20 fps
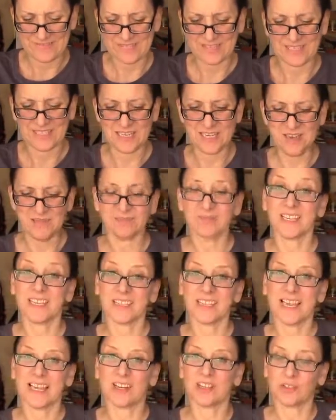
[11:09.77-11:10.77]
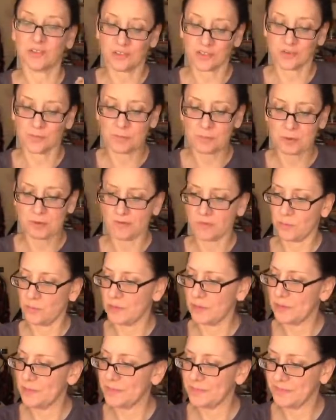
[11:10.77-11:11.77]
See? Like that, it'll just rip off the
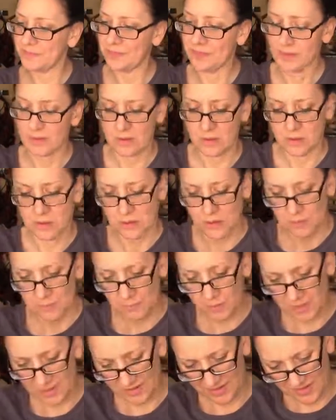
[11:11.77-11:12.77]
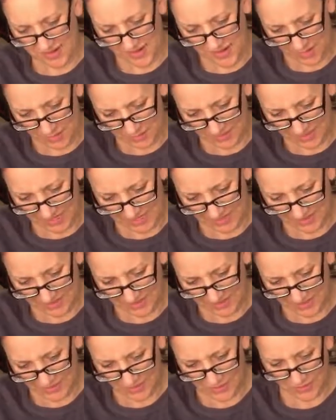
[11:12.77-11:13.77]
wheel. But I almost had it
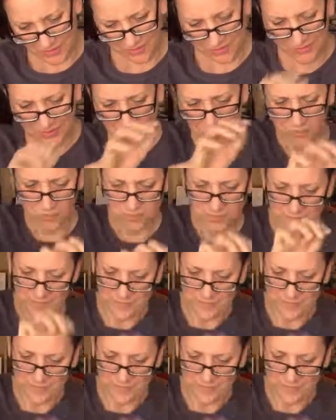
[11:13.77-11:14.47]
centered, so